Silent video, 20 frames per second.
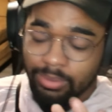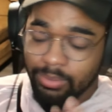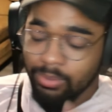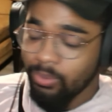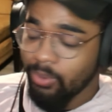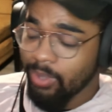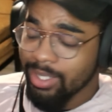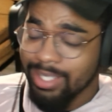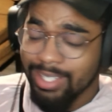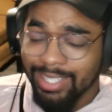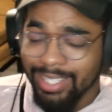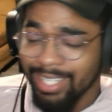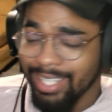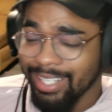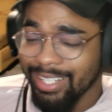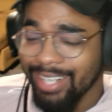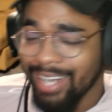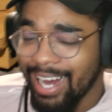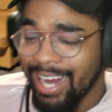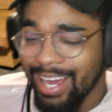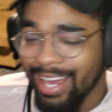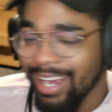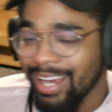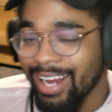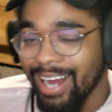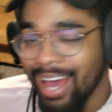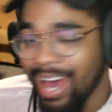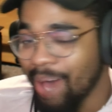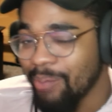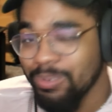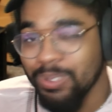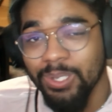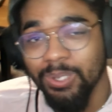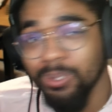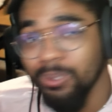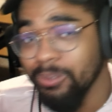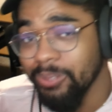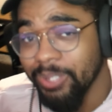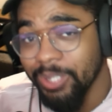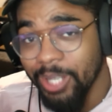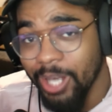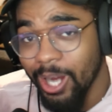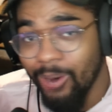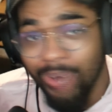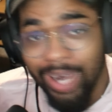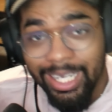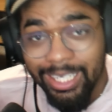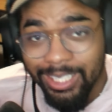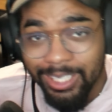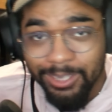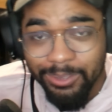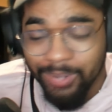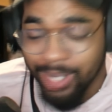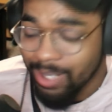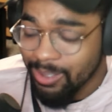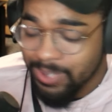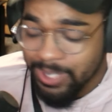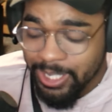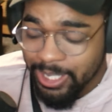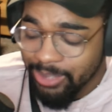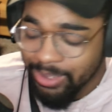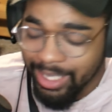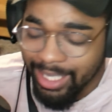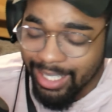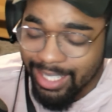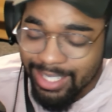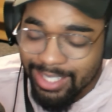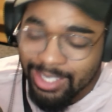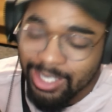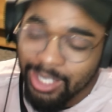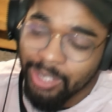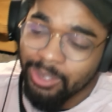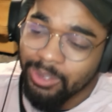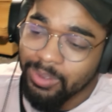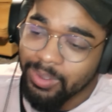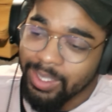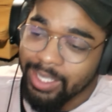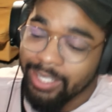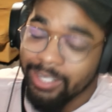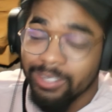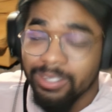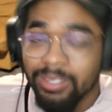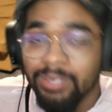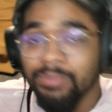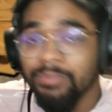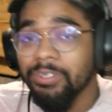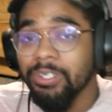once again, I had absolutely no idea what I was doing. So here's some